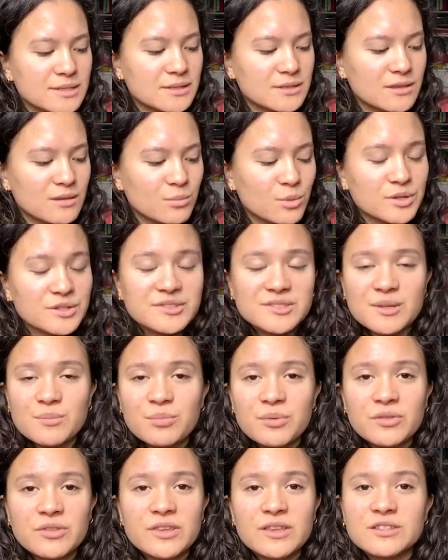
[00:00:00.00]
The more
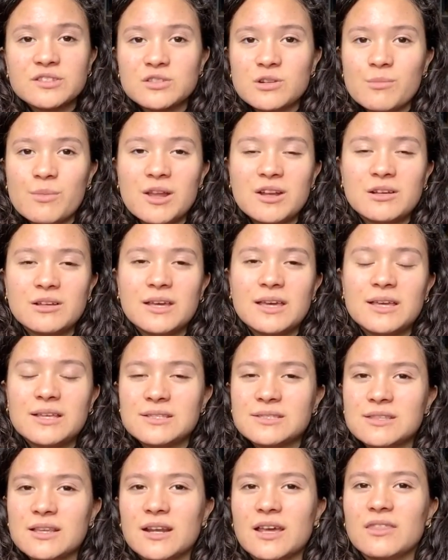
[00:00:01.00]
simple the instrumental is,
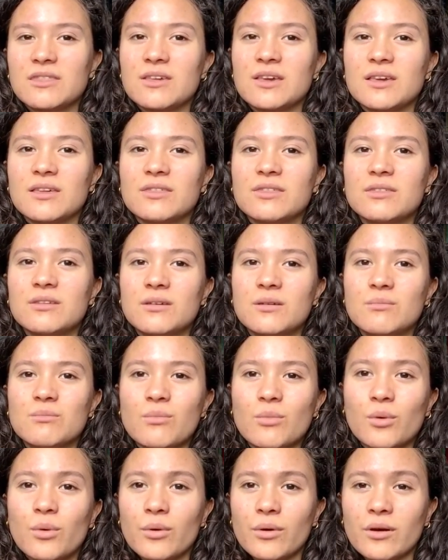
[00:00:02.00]
then I think the
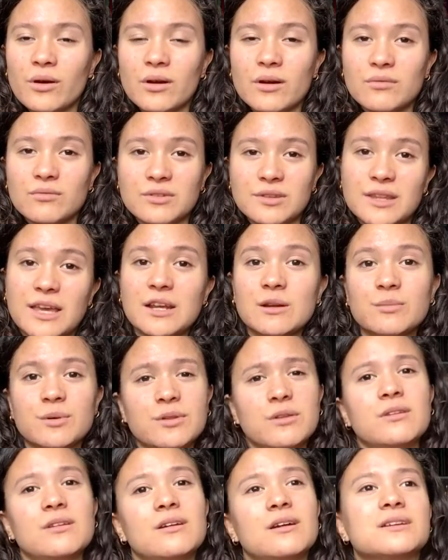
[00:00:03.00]
more relatable
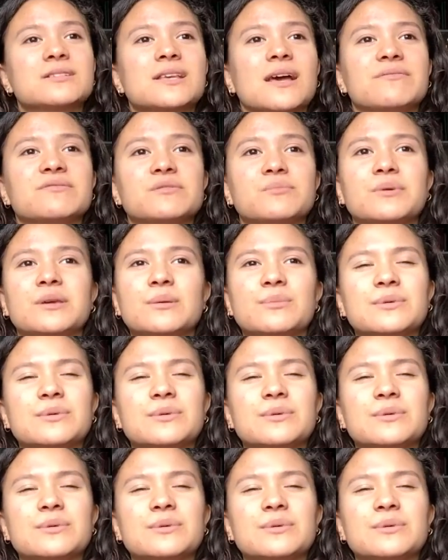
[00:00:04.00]
the lyrics have to be,